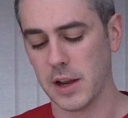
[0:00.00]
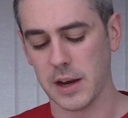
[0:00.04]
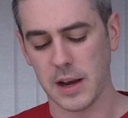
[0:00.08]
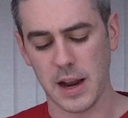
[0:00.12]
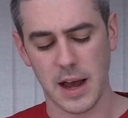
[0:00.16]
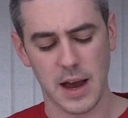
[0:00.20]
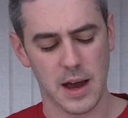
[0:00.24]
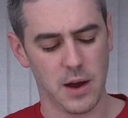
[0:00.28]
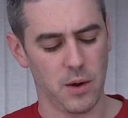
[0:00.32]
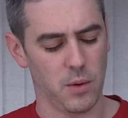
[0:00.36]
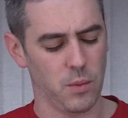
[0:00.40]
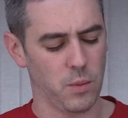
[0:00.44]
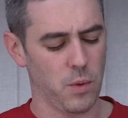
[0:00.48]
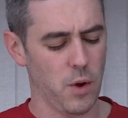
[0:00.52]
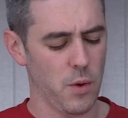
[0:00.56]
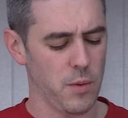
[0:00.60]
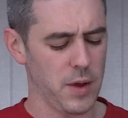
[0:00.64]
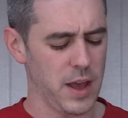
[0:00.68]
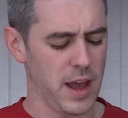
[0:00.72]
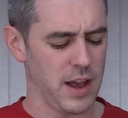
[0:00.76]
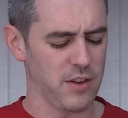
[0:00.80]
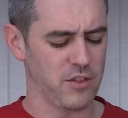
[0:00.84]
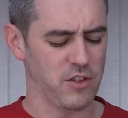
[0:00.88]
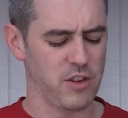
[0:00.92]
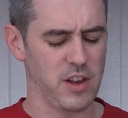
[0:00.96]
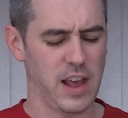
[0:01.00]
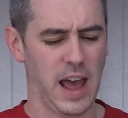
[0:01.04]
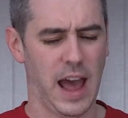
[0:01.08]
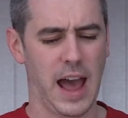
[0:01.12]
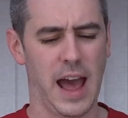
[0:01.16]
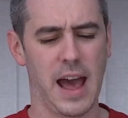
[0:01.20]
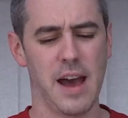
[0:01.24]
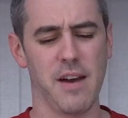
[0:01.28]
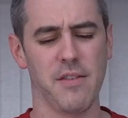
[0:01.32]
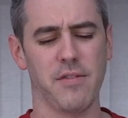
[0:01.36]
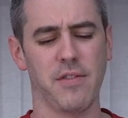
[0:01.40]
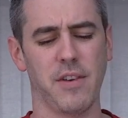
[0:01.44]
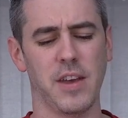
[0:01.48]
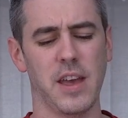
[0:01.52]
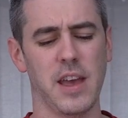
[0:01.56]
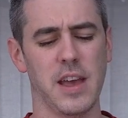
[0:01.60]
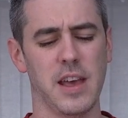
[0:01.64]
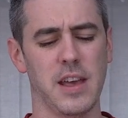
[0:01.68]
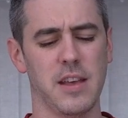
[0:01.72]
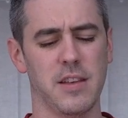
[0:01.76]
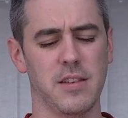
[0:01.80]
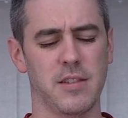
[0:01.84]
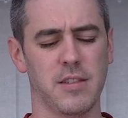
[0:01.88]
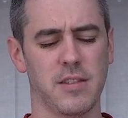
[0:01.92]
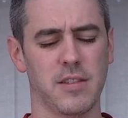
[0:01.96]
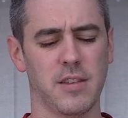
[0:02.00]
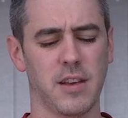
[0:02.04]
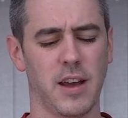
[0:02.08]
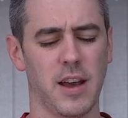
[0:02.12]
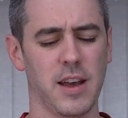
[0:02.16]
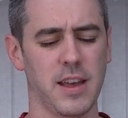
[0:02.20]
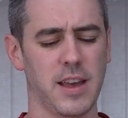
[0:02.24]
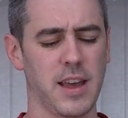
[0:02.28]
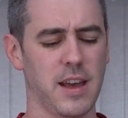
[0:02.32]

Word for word: Now, what we actually have is,